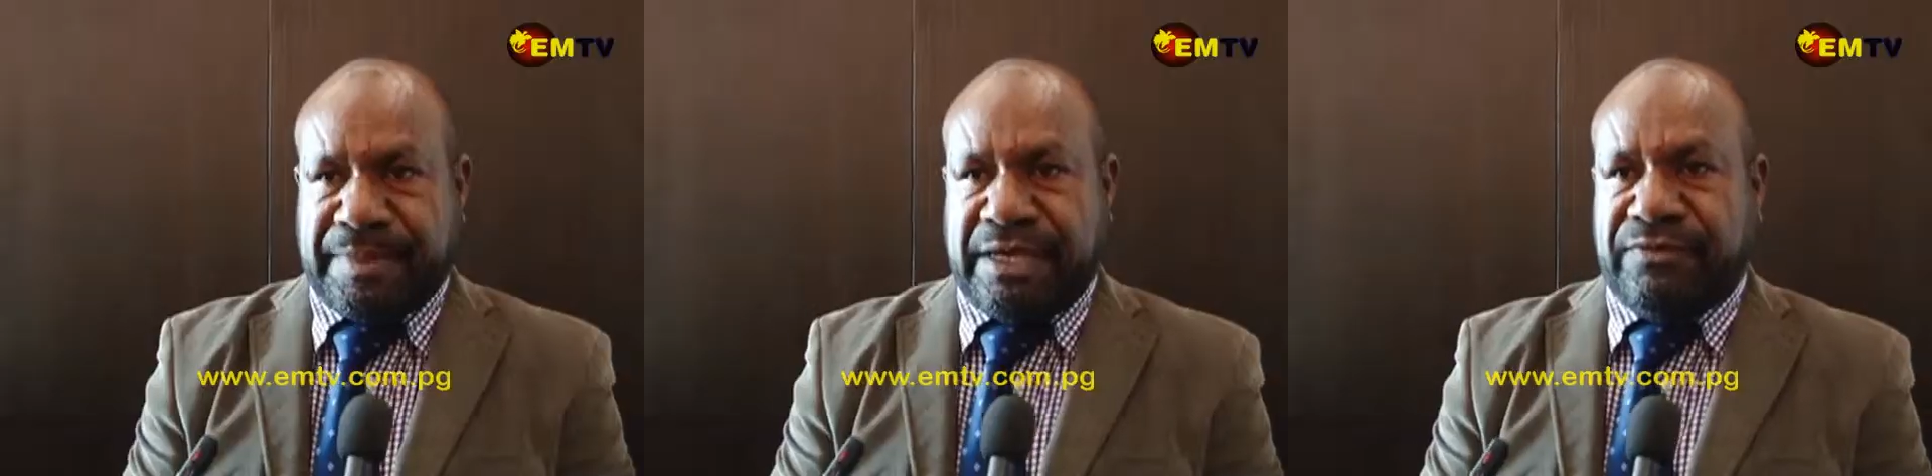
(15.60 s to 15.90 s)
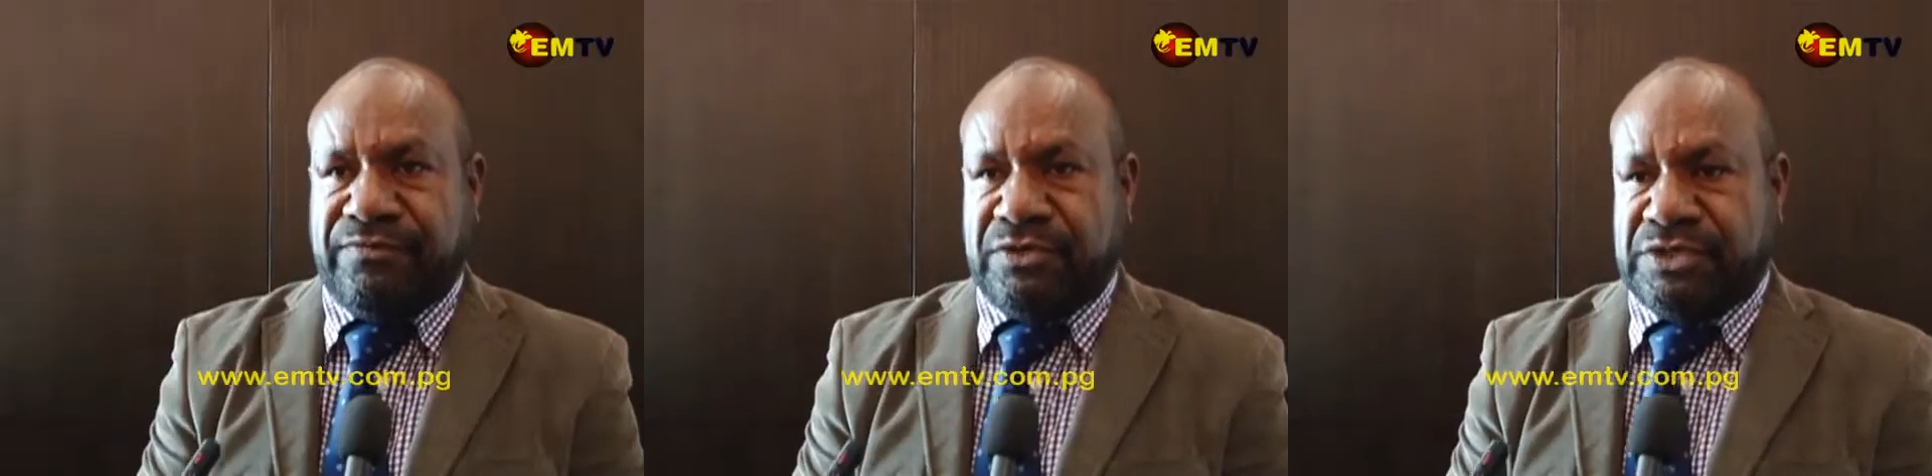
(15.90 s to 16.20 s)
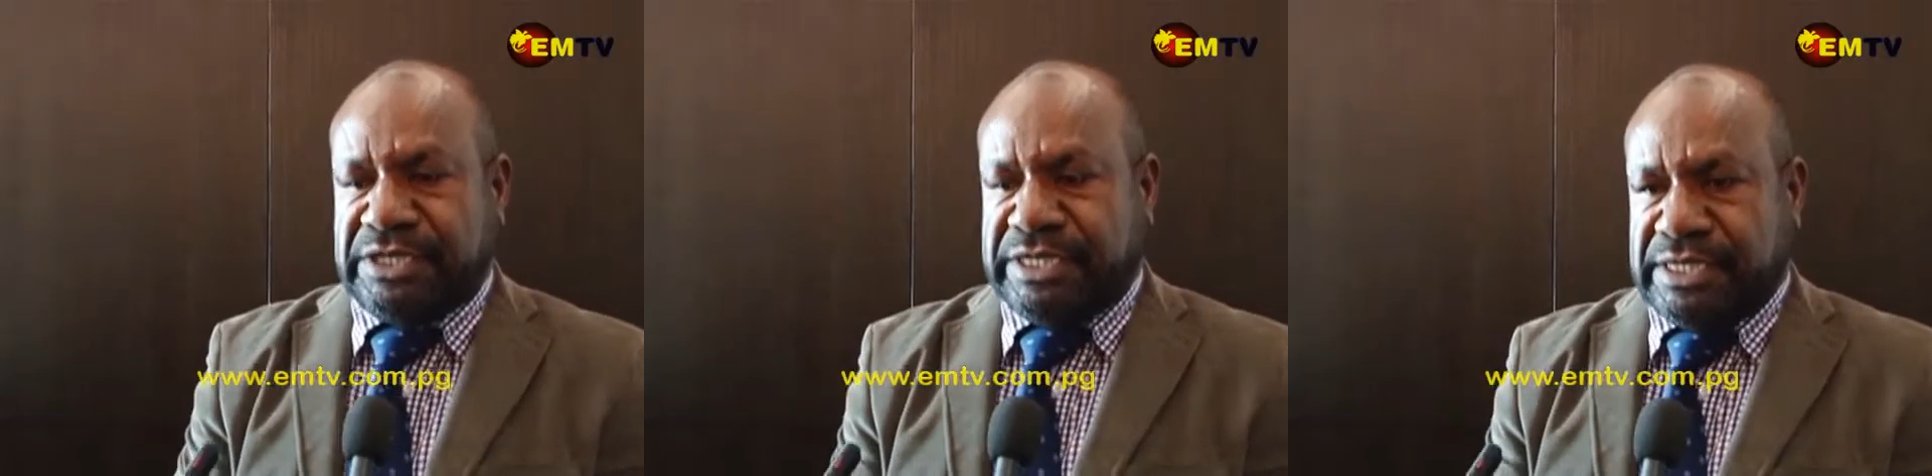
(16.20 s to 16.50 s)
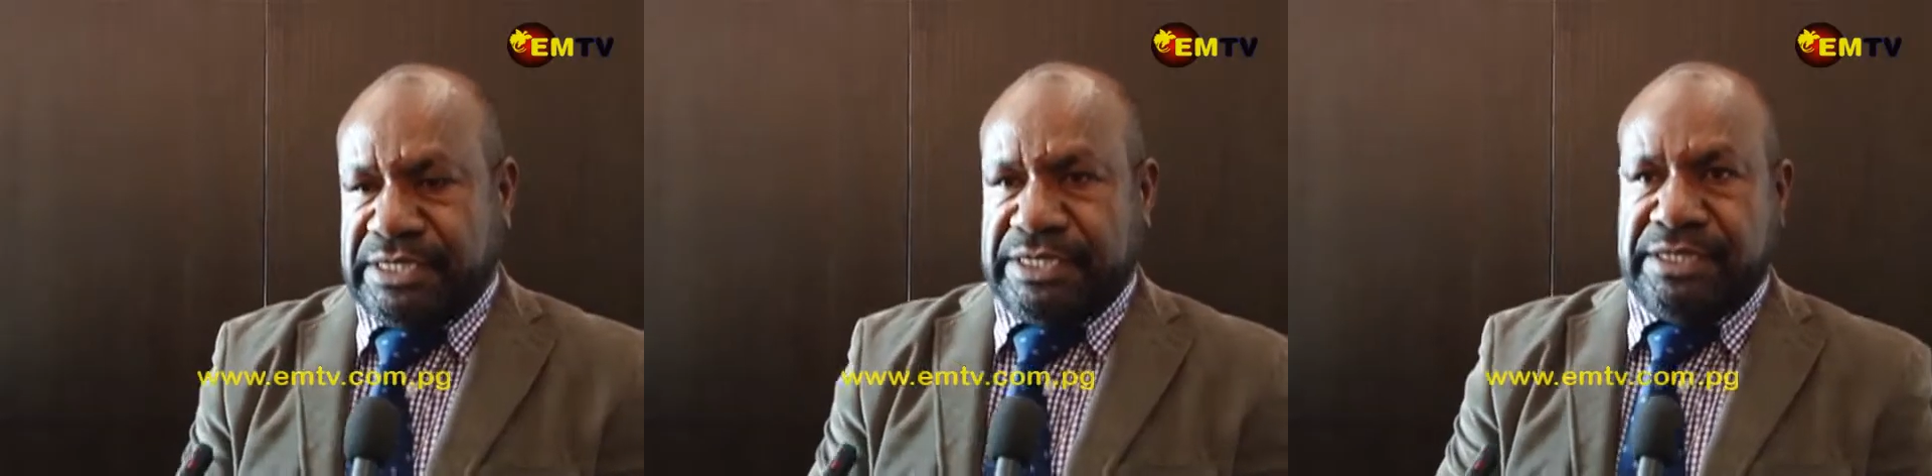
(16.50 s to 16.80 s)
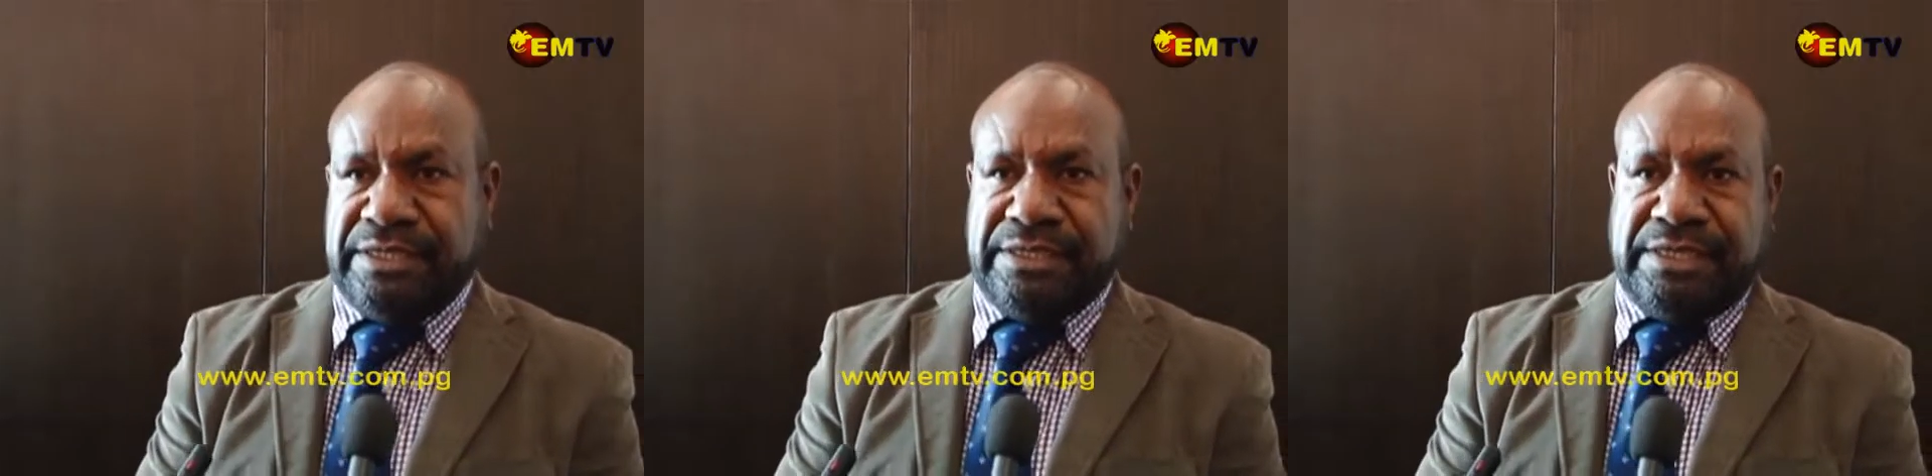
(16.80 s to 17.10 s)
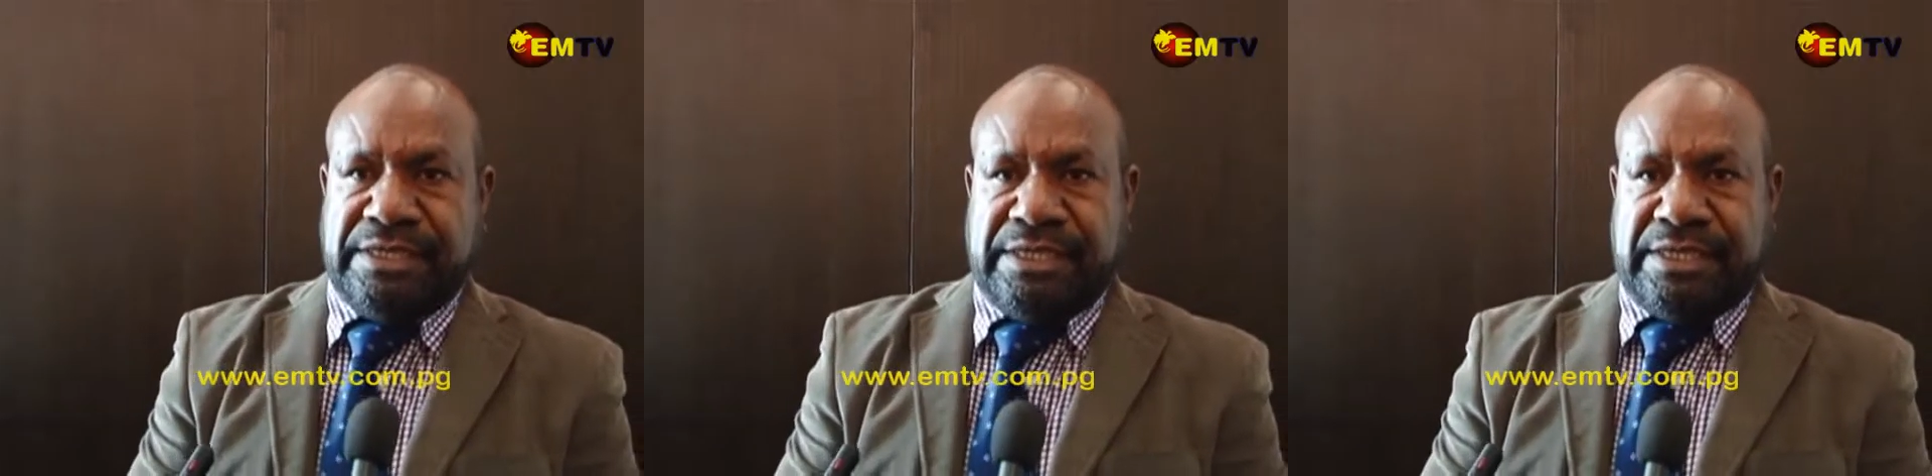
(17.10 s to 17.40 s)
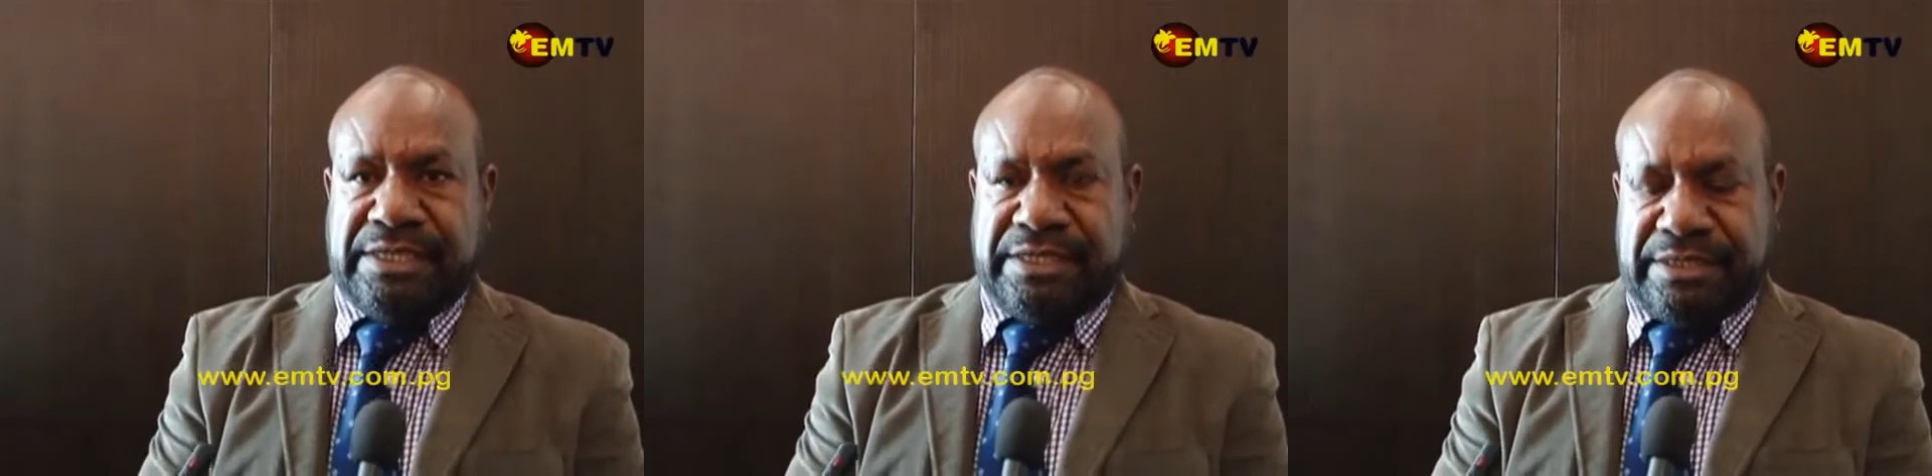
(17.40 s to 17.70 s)
Unfortunately,
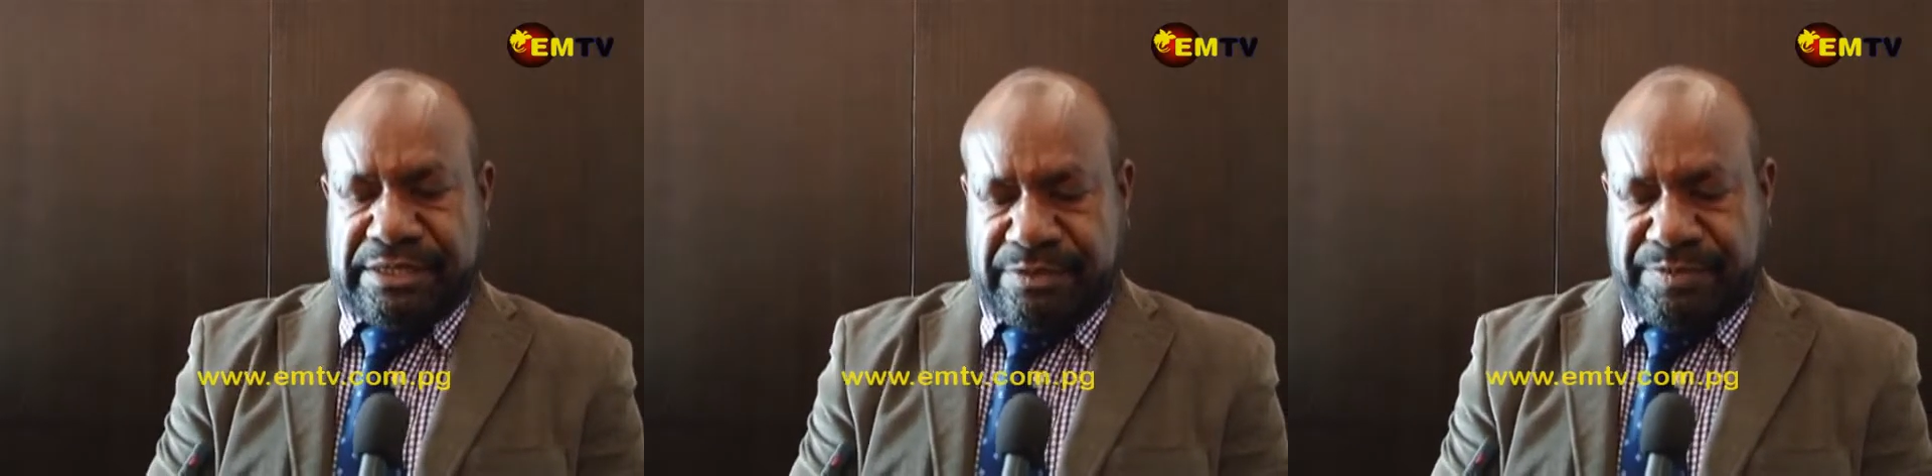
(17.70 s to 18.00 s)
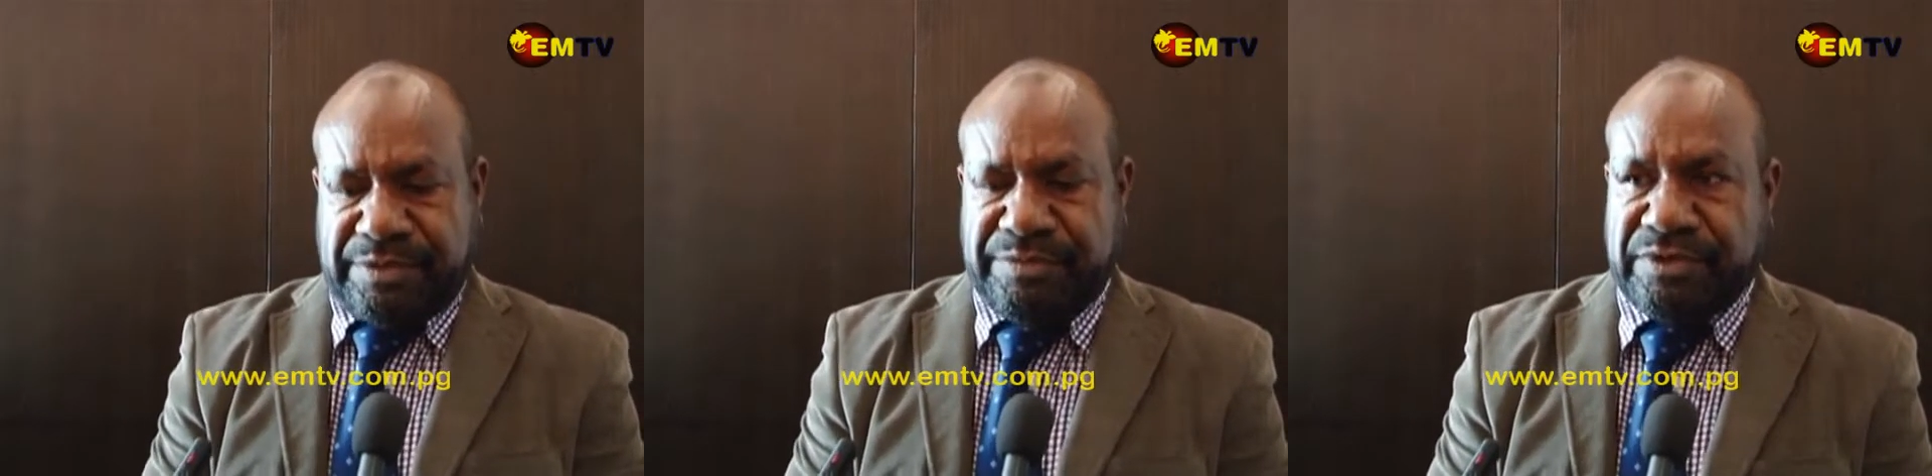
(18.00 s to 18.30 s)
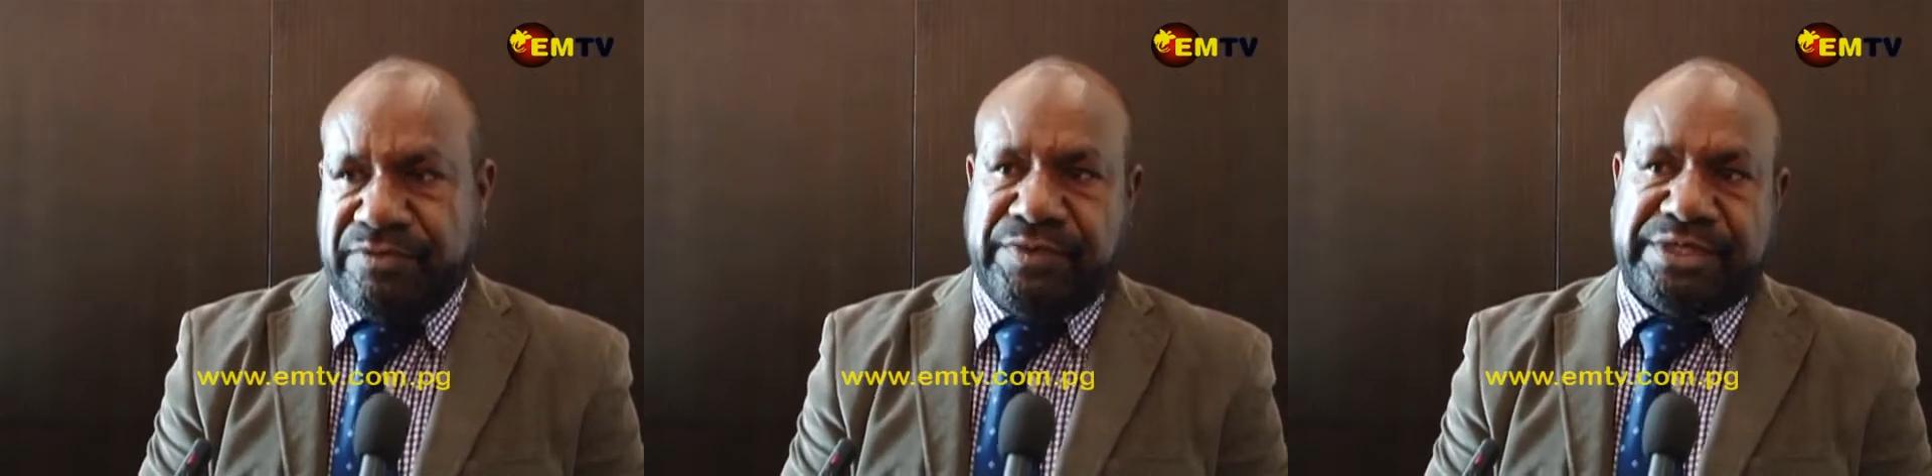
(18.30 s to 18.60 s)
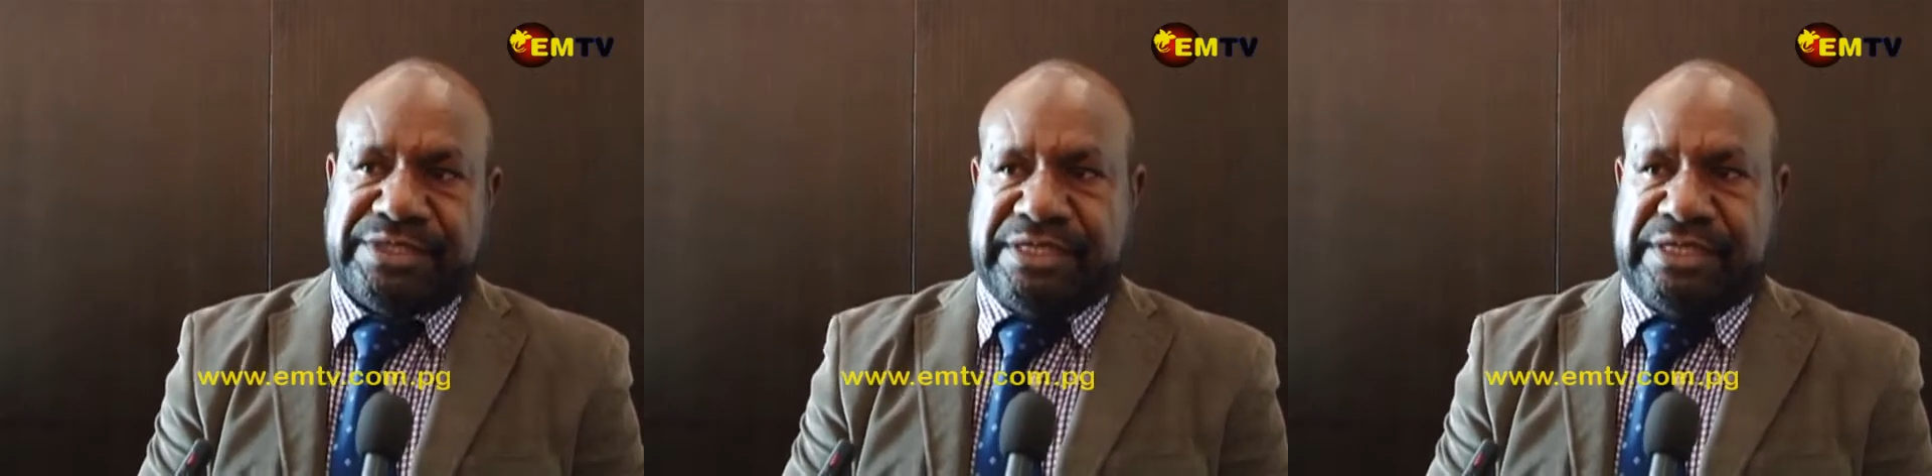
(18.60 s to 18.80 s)
the Department of Works